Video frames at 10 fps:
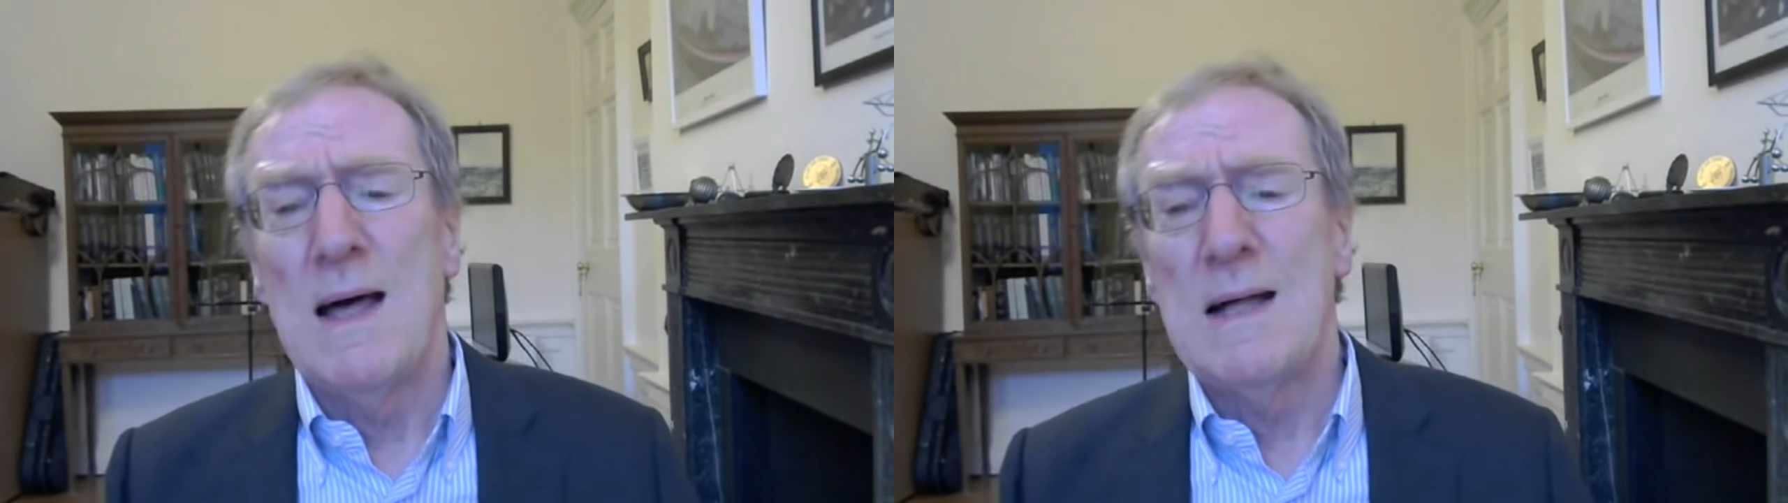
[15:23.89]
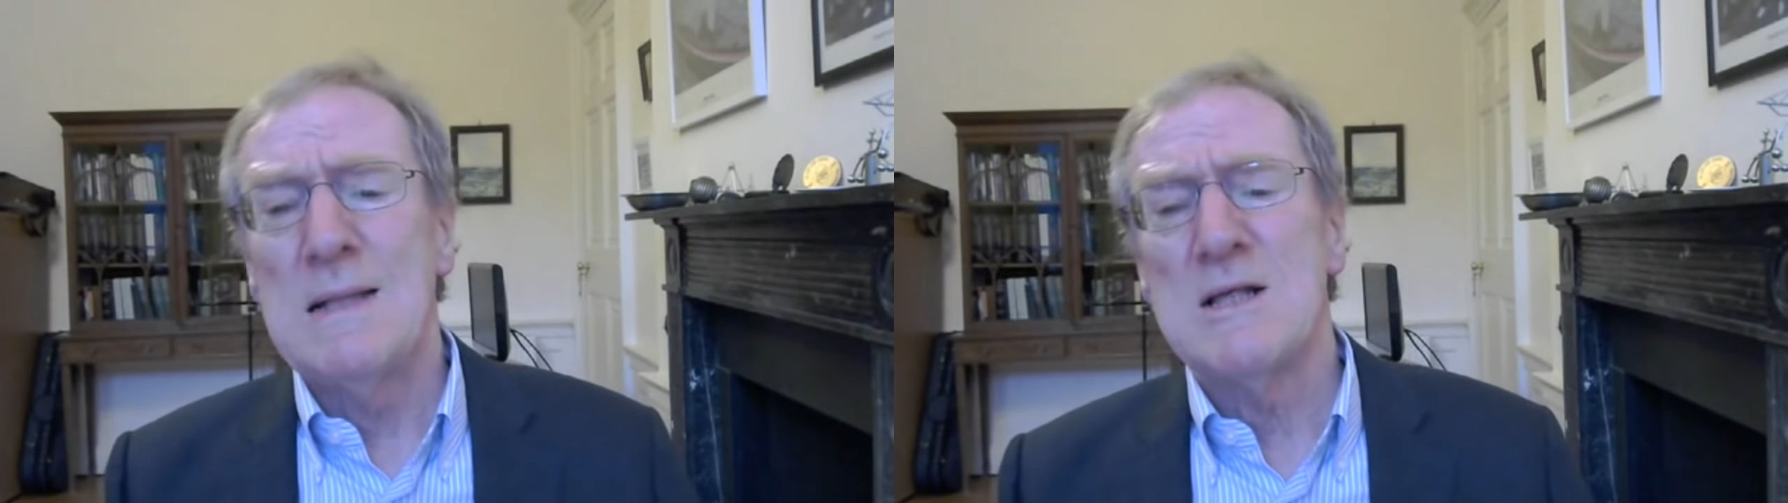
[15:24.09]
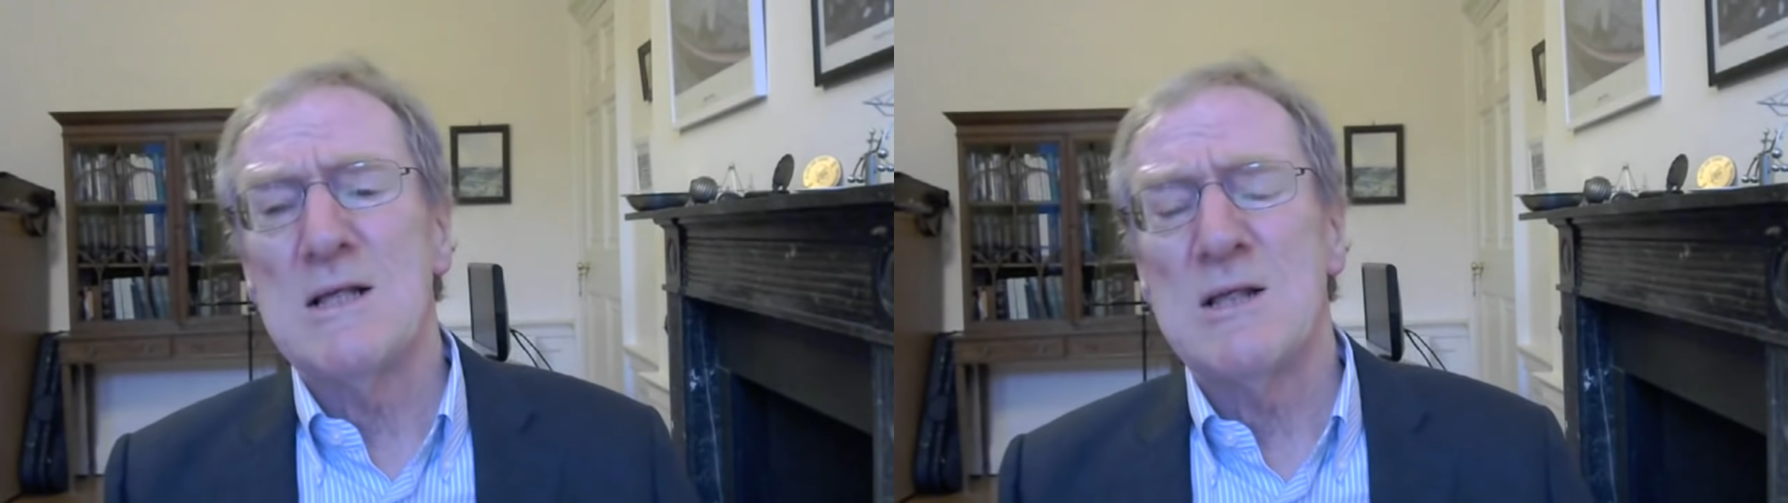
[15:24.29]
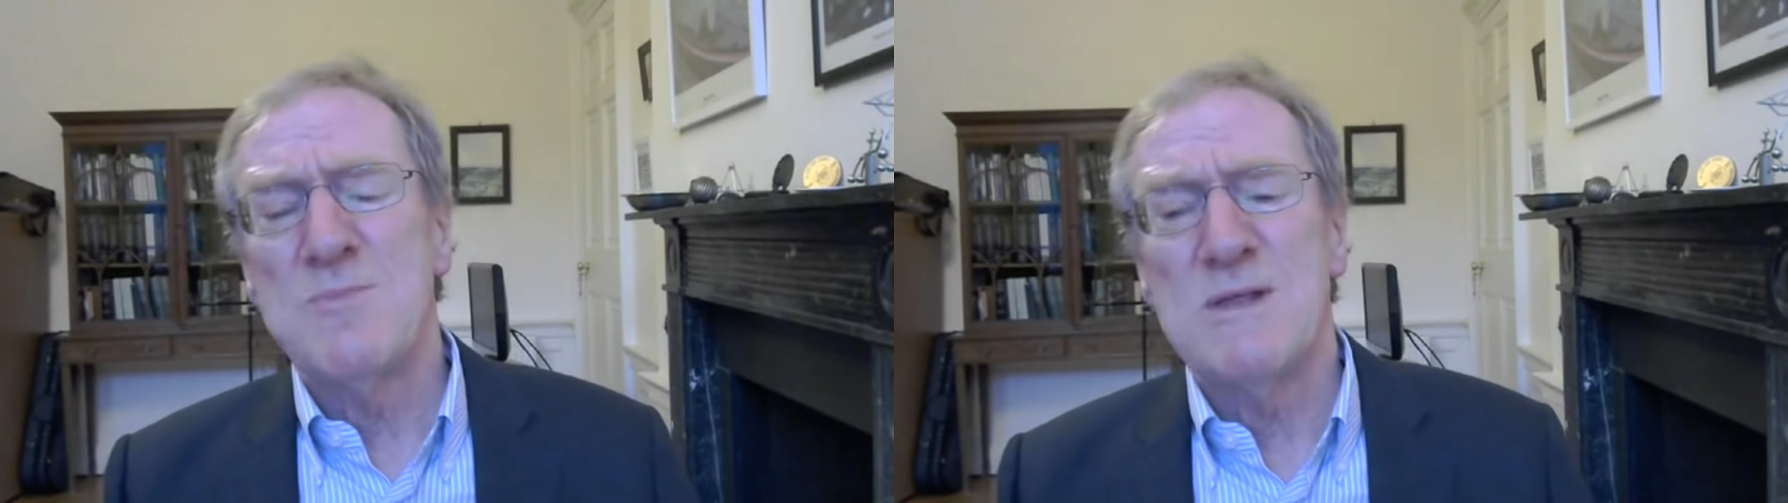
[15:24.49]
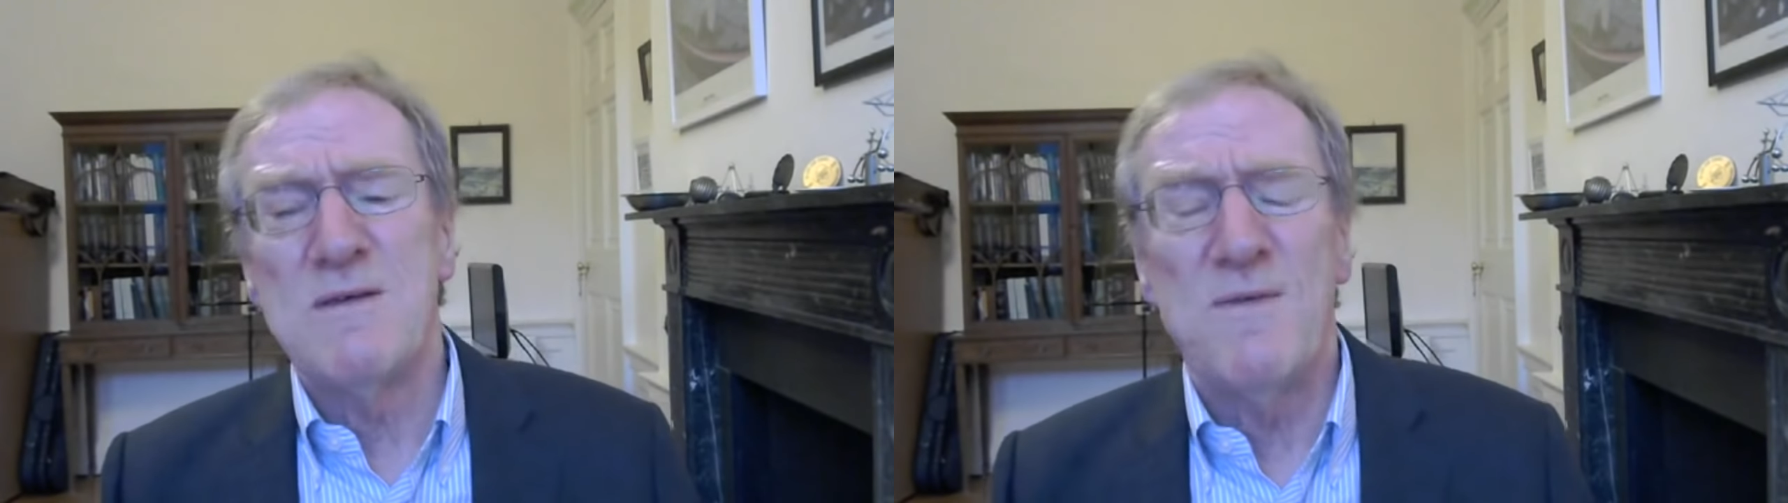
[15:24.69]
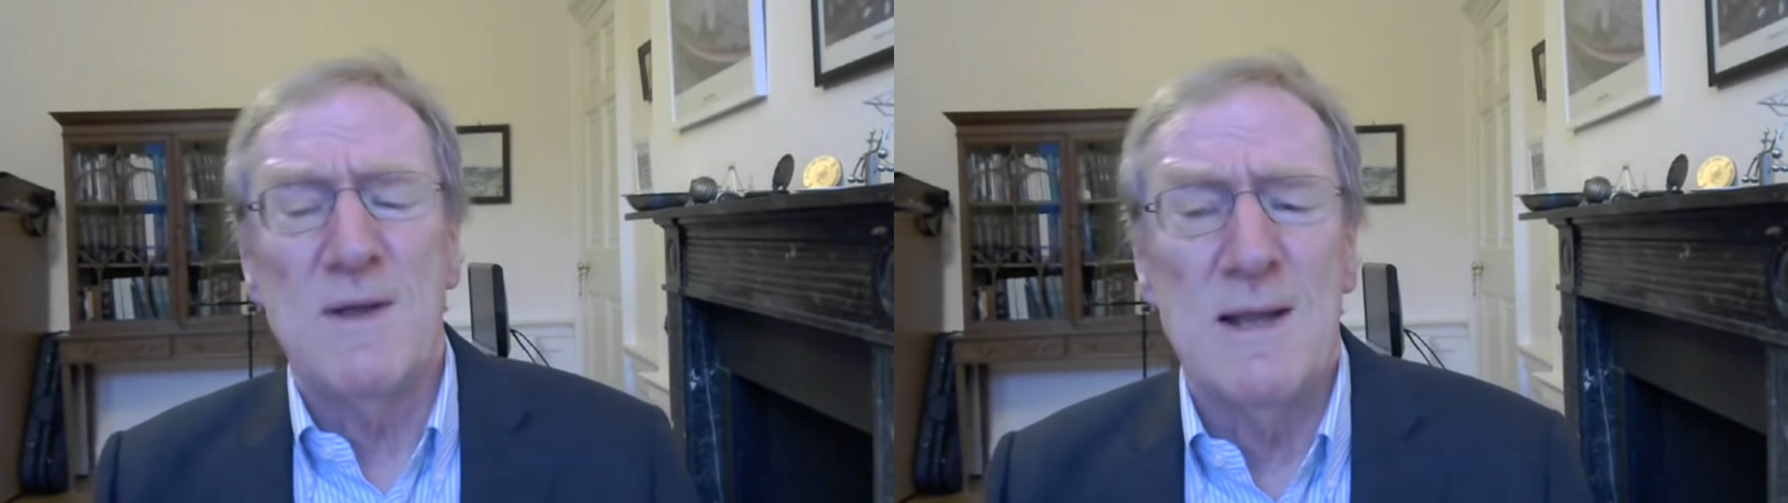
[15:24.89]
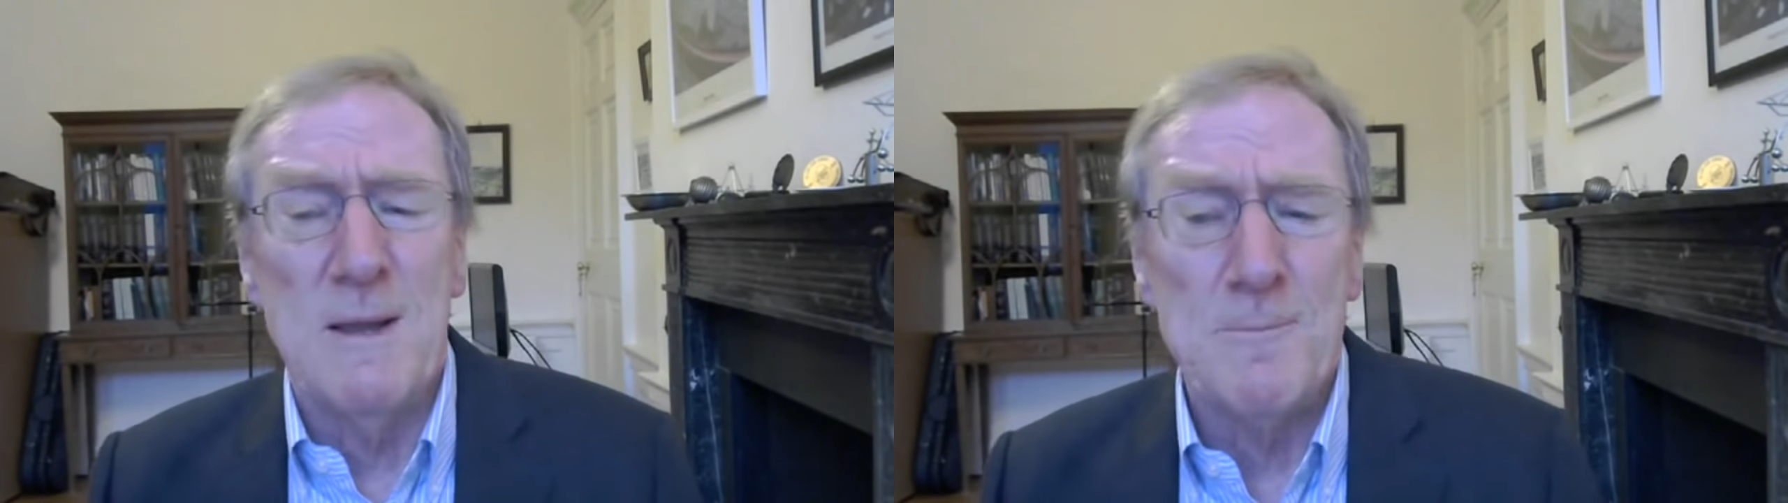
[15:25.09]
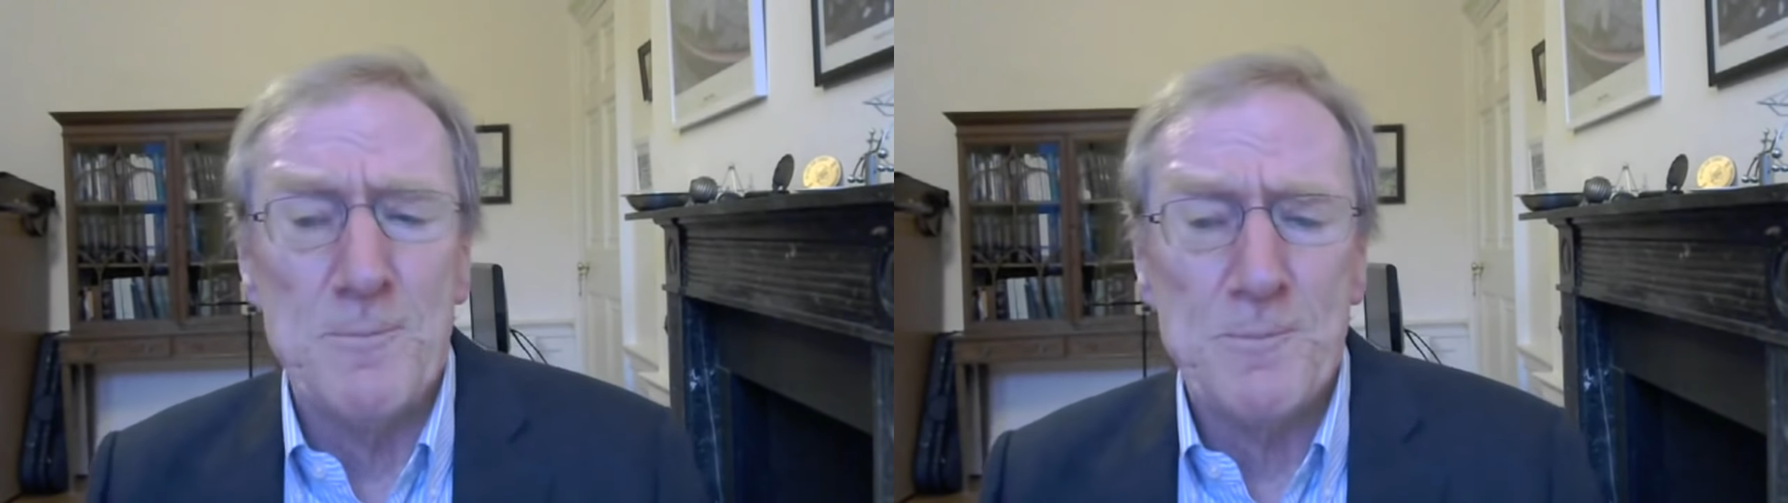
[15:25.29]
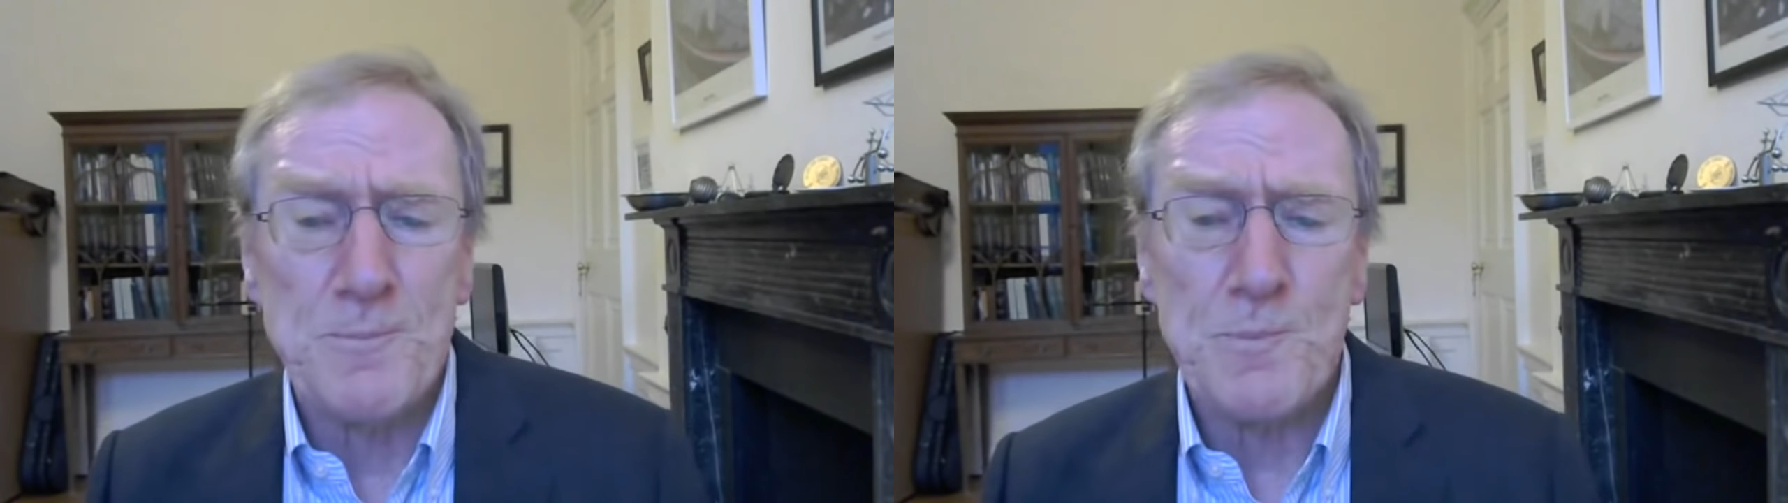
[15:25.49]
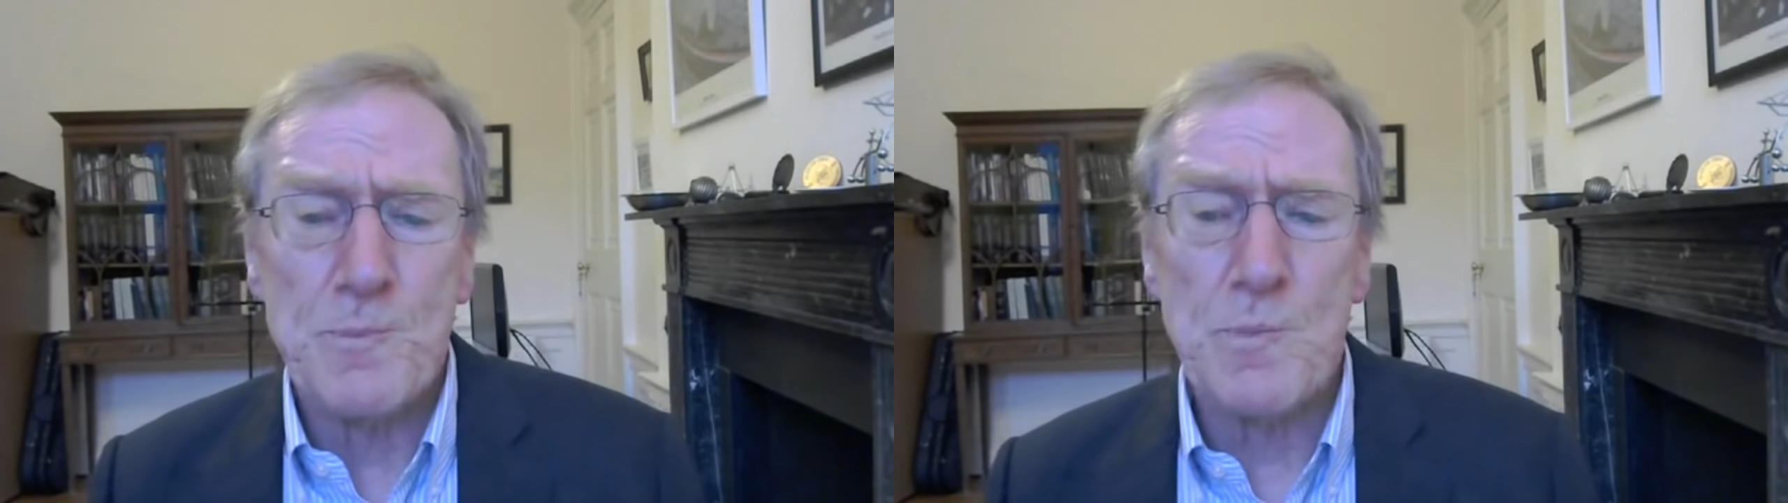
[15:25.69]
And specifically,
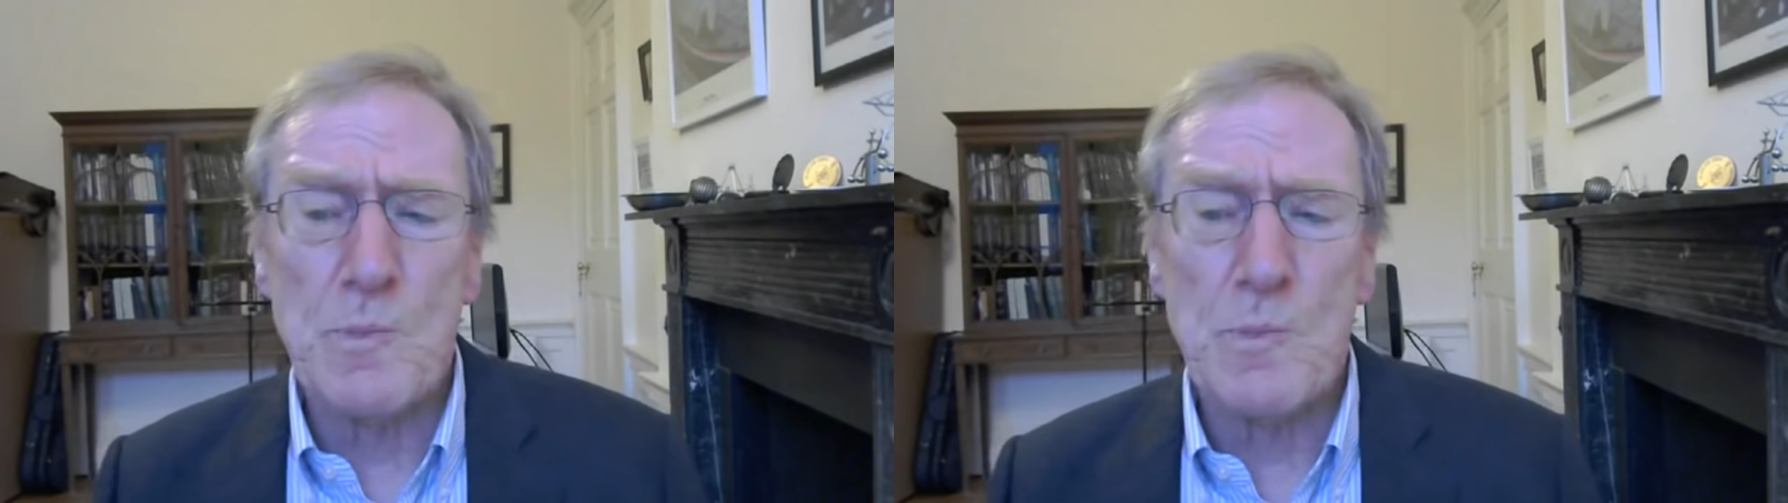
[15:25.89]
